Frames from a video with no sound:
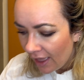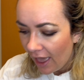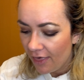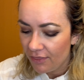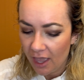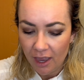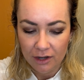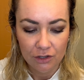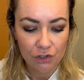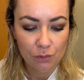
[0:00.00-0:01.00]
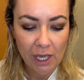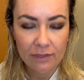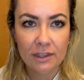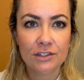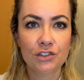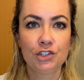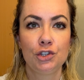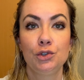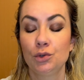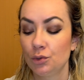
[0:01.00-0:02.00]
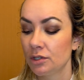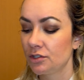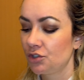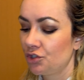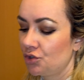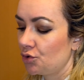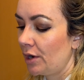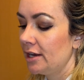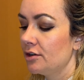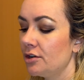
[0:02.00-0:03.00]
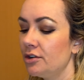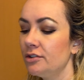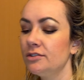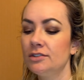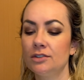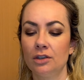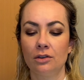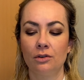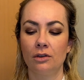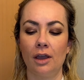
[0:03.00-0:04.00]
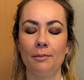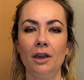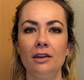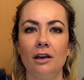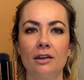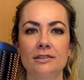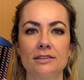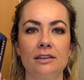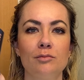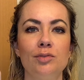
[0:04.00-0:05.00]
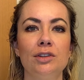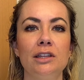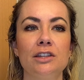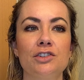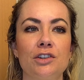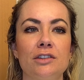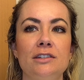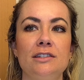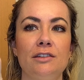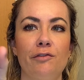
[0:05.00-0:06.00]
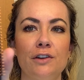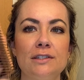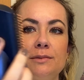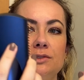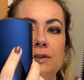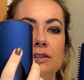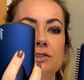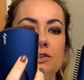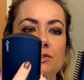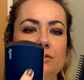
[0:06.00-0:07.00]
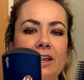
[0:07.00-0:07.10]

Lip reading: And then you get these 2 straighteners. I'm not honestly completely sure the difference between the 2.